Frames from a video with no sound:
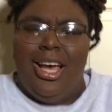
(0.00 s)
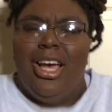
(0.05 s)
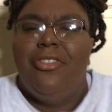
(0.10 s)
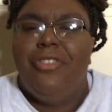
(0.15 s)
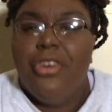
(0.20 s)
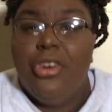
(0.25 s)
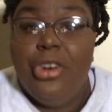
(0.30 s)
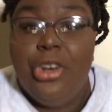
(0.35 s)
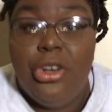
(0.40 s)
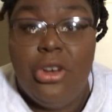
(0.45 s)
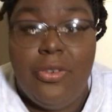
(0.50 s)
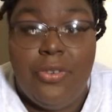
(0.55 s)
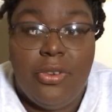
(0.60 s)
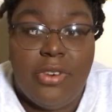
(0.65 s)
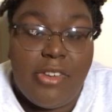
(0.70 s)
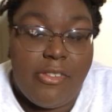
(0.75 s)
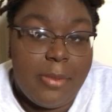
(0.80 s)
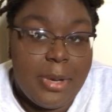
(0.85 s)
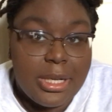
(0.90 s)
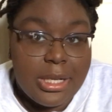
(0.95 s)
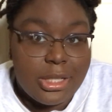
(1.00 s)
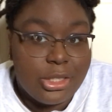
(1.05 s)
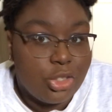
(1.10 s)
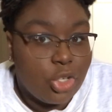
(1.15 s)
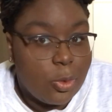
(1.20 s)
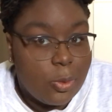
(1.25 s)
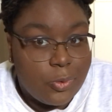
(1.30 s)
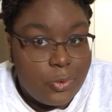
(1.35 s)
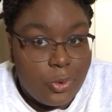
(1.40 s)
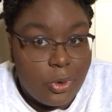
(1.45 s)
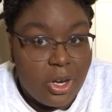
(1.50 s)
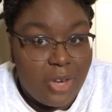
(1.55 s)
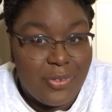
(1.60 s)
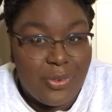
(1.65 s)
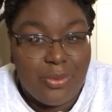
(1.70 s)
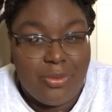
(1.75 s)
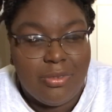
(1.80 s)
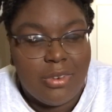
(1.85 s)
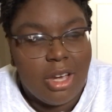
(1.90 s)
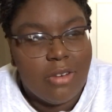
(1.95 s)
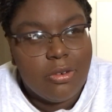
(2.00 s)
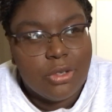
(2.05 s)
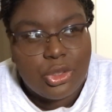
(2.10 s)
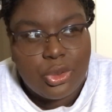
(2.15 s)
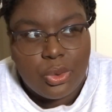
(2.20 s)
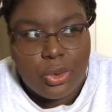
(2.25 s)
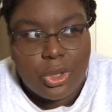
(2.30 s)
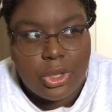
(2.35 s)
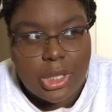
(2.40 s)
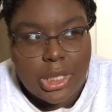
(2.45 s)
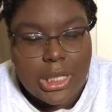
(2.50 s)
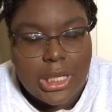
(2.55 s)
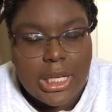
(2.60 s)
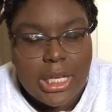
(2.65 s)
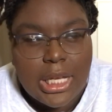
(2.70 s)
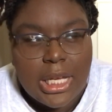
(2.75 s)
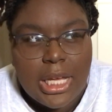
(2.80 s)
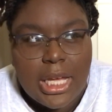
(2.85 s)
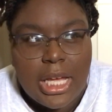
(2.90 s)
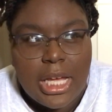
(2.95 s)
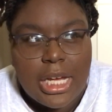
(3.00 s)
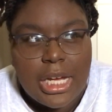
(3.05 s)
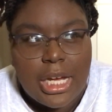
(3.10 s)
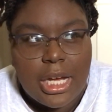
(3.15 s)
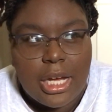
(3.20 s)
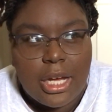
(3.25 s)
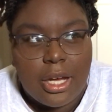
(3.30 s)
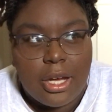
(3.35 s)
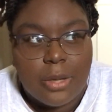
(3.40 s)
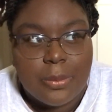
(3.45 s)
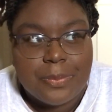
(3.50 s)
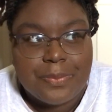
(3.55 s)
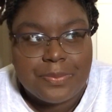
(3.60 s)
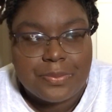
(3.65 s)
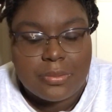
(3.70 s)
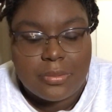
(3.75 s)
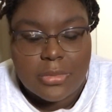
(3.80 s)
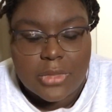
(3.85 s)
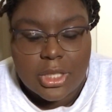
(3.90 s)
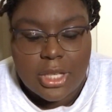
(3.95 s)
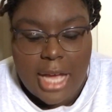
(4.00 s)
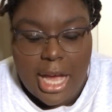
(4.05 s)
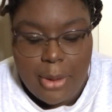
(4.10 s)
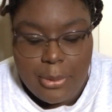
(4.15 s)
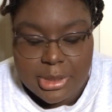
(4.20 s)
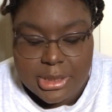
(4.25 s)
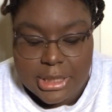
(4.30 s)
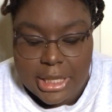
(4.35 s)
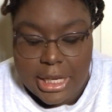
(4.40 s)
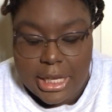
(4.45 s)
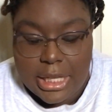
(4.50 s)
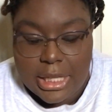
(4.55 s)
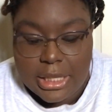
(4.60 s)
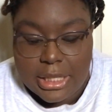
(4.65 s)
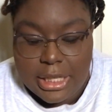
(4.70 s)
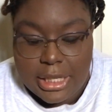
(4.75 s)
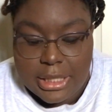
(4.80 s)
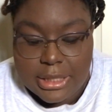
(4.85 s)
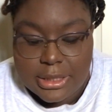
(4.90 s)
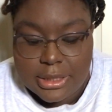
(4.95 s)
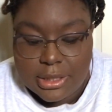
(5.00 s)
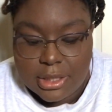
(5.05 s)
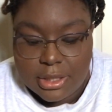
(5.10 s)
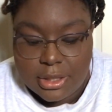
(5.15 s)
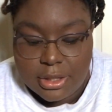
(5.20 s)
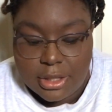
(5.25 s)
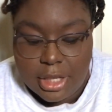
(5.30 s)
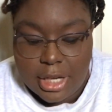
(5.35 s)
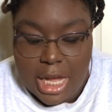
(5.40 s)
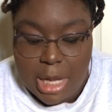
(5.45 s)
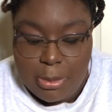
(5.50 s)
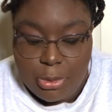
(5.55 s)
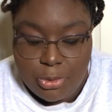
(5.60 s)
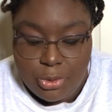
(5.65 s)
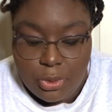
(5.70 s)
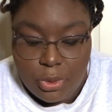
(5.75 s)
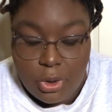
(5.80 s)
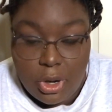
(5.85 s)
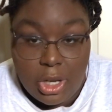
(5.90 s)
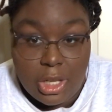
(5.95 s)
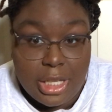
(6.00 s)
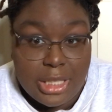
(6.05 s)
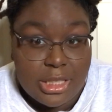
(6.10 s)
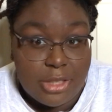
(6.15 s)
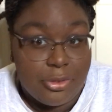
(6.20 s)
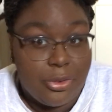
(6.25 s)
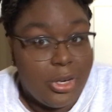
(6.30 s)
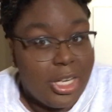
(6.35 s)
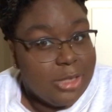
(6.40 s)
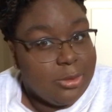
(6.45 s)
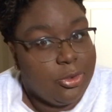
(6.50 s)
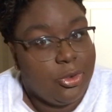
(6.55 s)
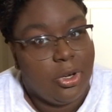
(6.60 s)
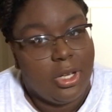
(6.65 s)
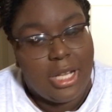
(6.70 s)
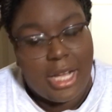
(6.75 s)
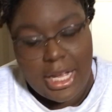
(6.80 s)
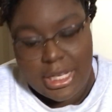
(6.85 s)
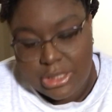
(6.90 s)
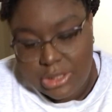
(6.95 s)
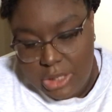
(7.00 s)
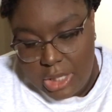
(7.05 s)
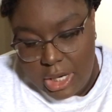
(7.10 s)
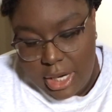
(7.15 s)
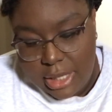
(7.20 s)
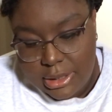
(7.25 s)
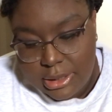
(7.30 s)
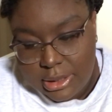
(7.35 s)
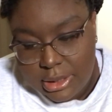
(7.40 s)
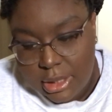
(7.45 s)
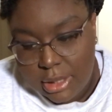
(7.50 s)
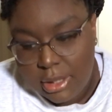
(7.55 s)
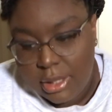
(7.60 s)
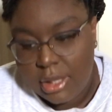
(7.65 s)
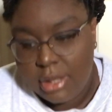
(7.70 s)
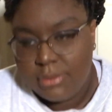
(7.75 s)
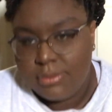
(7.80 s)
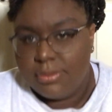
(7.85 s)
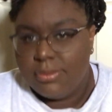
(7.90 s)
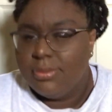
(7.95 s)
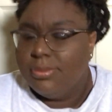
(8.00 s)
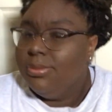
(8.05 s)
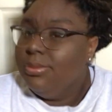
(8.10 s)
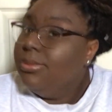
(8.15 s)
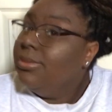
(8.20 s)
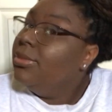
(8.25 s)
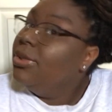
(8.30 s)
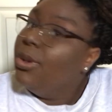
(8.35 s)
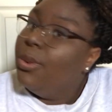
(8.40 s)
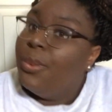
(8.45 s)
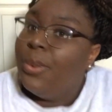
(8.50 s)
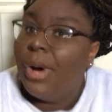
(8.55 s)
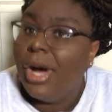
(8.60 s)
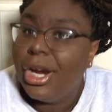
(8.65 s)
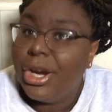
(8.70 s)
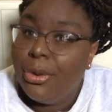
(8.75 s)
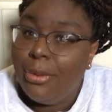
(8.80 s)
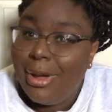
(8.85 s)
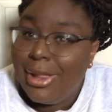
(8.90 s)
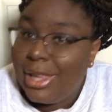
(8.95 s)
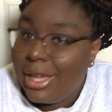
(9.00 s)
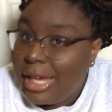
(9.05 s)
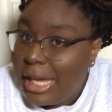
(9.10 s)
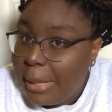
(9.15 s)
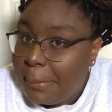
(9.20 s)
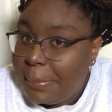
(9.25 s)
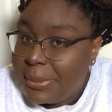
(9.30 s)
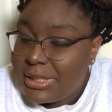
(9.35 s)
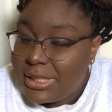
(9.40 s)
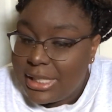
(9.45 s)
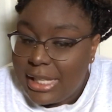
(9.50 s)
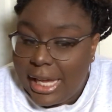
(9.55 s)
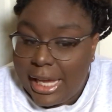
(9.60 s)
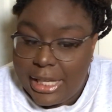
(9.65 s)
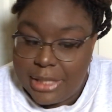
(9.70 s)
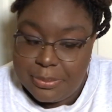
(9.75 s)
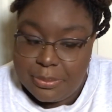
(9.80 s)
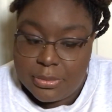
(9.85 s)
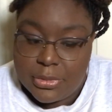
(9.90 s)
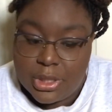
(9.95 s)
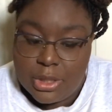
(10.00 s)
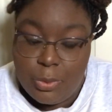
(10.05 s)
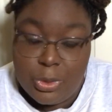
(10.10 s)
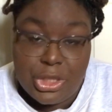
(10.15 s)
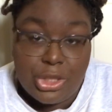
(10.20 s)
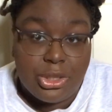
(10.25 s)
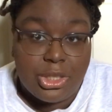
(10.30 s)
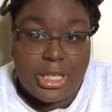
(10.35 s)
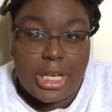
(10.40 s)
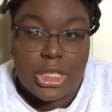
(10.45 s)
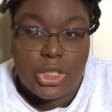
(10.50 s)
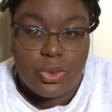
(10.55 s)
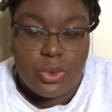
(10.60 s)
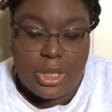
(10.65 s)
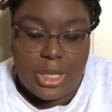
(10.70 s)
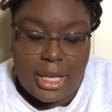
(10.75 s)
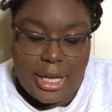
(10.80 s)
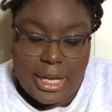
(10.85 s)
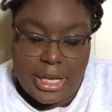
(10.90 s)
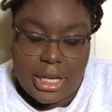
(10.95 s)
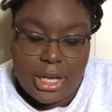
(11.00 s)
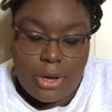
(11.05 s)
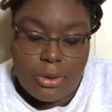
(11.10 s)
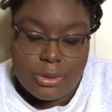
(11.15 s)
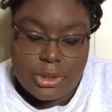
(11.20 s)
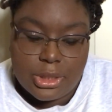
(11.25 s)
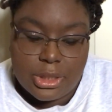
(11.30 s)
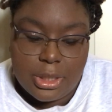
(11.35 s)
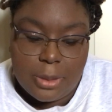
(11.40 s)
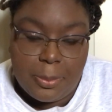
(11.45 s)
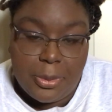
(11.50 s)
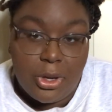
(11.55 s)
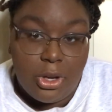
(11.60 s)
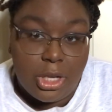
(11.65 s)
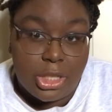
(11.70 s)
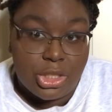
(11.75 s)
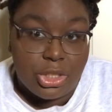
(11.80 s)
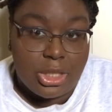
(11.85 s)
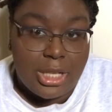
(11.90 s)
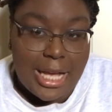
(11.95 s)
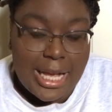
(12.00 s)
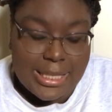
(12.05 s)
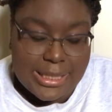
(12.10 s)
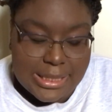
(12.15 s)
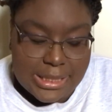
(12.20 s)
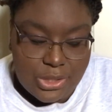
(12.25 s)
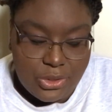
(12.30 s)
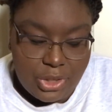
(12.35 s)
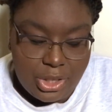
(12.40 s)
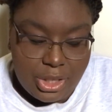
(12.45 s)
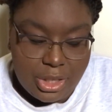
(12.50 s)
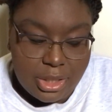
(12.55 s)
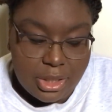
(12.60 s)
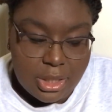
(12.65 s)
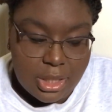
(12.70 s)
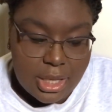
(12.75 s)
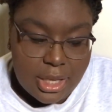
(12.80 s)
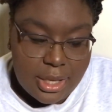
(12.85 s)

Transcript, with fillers: if you're new, if you've never been to the school before, if you've never toured, um, I would say at least the day before, or at least a few days before class starts, walk around the campus and like with your schedule, and like go to the buildings your classes are in.